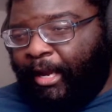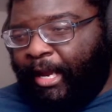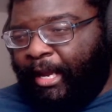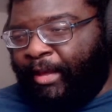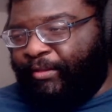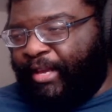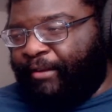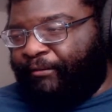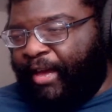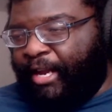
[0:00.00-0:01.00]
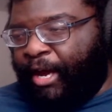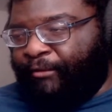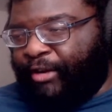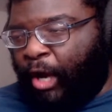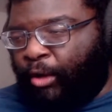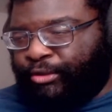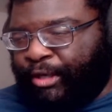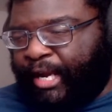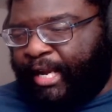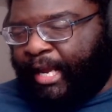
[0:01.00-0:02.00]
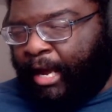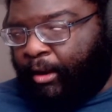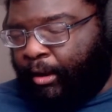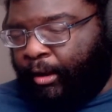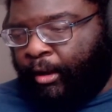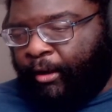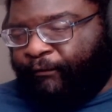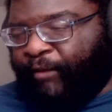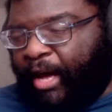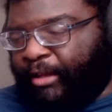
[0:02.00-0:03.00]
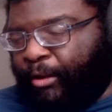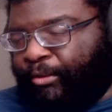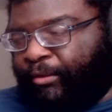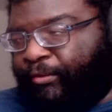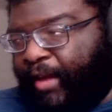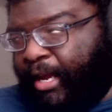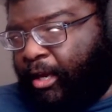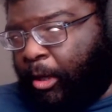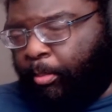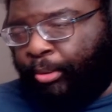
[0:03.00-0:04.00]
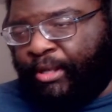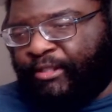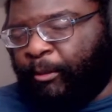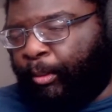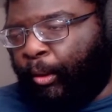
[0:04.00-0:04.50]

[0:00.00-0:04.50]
In the event of an alternate encounter, follow the think principle.